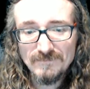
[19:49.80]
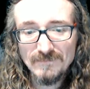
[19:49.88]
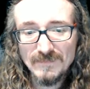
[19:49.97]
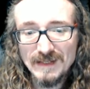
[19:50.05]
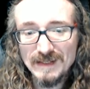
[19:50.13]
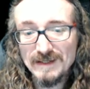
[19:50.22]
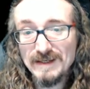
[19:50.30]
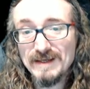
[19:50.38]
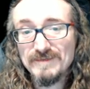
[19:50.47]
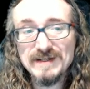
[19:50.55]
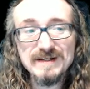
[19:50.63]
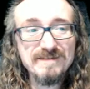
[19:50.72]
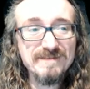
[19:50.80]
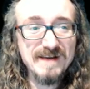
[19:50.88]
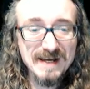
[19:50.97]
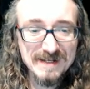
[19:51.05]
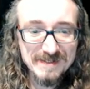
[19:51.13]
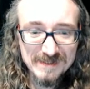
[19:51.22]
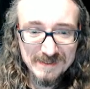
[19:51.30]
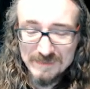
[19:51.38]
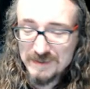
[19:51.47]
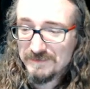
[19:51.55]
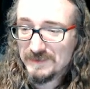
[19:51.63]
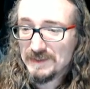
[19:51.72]
even in a fantasy
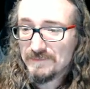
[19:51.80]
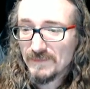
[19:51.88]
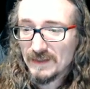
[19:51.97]
movie,